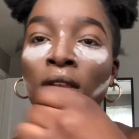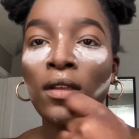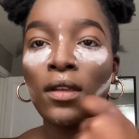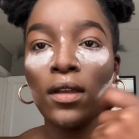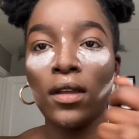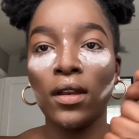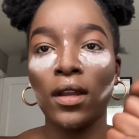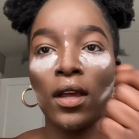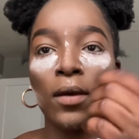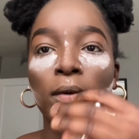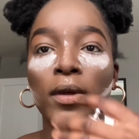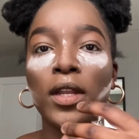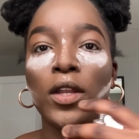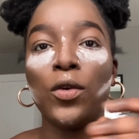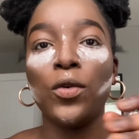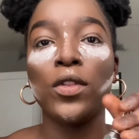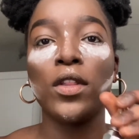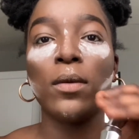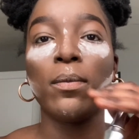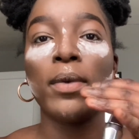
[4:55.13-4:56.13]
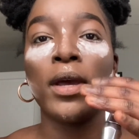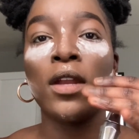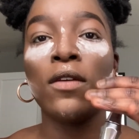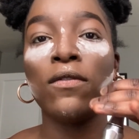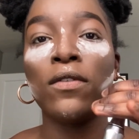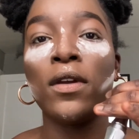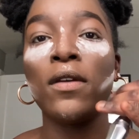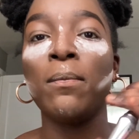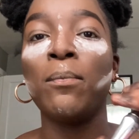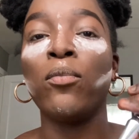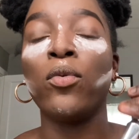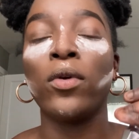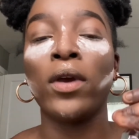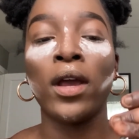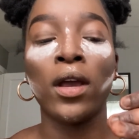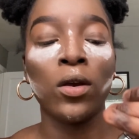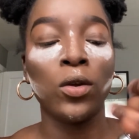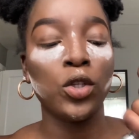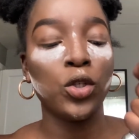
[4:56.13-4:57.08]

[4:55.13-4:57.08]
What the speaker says: And now I'm going to use the Benefit Brow